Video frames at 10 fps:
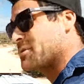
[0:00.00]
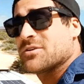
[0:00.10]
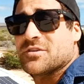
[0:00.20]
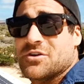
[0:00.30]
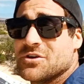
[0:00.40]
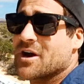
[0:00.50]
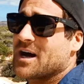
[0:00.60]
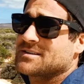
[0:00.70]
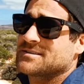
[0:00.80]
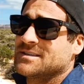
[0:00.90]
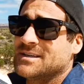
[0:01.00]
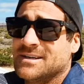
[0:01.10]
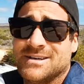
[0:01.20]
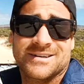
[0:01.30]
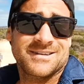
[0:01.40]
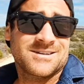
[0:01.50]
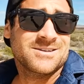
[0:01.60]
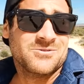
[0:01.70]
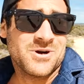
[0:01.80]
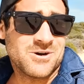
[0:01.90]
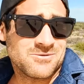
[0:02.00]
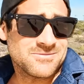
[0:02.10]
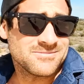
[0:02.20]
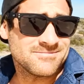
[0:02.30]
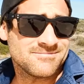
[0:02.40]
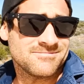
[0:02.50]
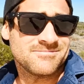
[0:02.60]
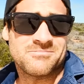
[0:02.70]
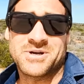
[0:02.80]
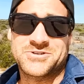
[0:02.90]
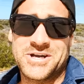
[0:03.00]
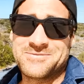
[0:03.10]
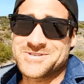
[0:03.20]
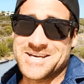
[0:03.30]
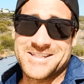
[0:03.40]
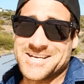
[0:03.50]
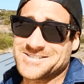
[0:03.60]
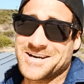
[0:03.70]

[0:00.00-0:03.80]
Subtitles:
And because of you guys, well, my dreams then, they